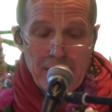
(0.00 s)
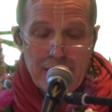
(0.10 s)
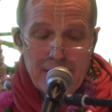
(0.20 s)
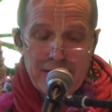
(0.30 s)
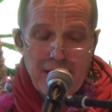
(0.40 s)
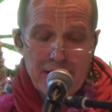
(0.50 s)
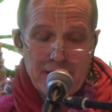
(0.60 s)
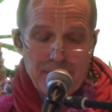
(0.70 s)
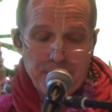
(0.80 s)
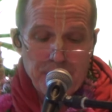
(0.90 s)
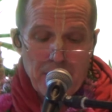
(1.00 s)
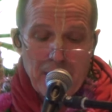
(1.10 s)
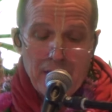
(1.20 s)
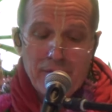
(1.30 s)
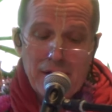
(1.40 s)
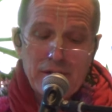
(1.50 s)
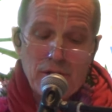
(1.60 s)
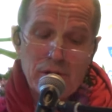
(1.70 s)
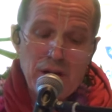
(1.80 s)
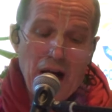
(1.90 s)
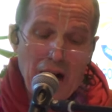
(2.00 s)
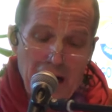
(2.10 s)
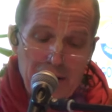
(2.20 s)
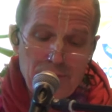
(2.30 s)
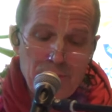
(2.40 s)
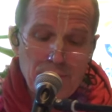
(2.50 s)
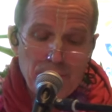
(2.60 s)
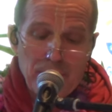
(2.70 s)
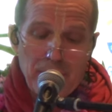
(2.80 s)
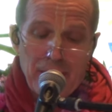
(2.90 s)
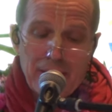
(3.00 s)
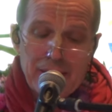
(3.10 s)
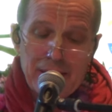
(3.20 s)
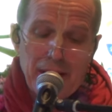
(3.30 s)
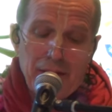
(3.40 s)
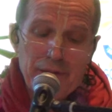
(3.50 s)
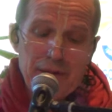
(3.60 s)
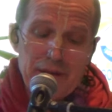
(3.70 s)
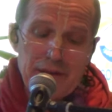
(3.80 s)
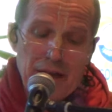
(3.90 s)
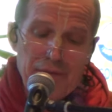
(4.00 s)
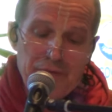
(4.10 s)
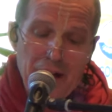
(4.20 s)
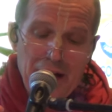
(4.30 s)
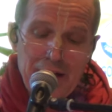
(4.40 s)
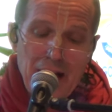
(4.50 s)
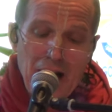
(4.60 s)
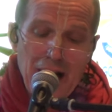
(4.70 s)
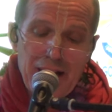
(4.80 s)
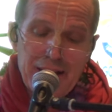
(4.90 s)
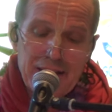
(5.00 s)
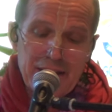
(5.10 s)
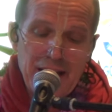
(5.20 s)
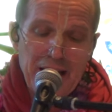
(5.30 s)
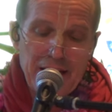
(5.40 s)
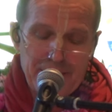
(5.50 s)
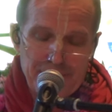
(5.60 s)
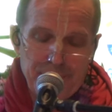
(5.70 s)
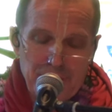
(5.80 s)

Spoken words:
He says, one could argue that this very high state,